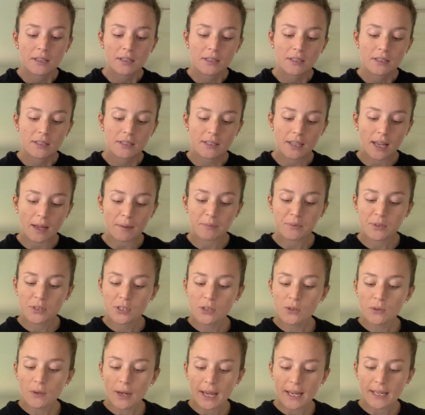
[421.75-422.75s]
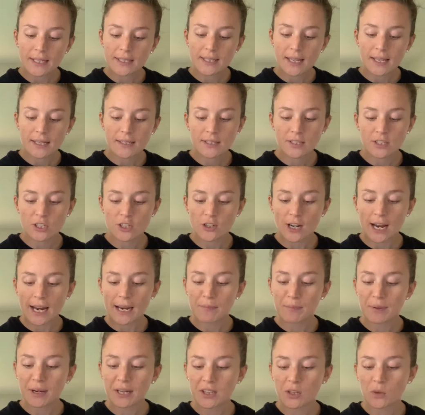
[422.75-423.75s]
Step 2A says to try
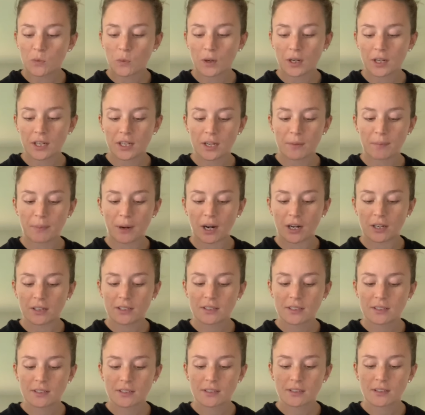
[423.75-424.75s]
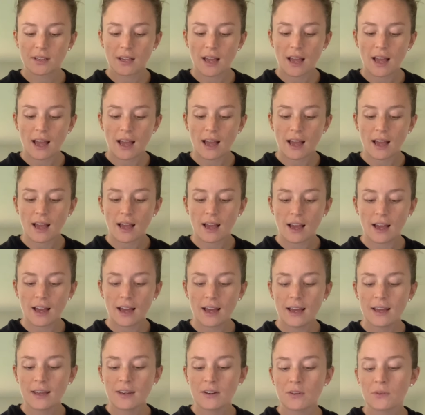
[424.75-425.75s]
and break the word into parts.
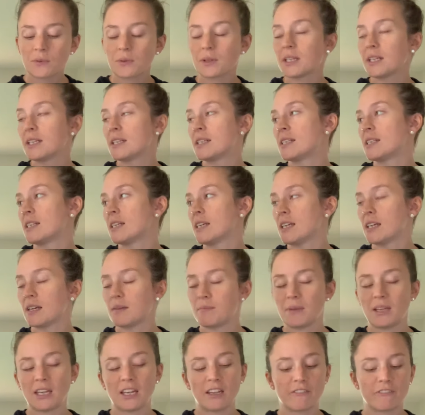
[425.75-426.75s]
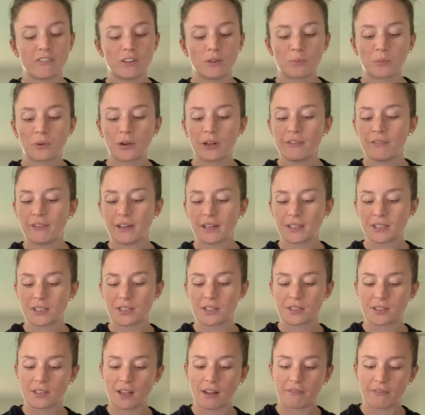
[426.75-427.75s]
I don't really see a meaningful prefix or
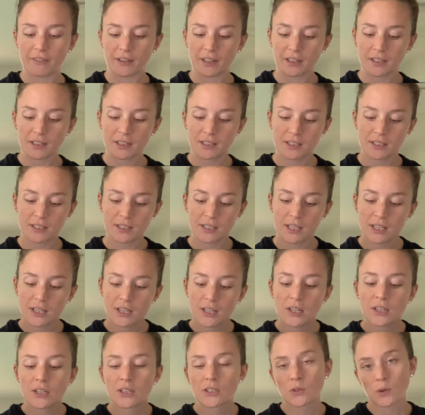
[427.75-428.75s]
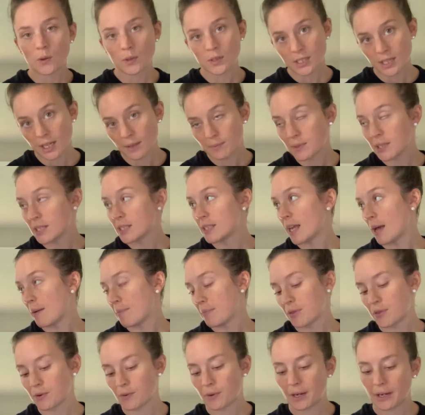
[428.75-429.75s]
suffix, so I'll skip to
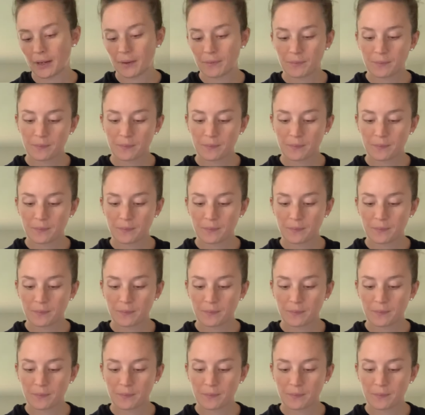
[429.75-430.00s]
step 3.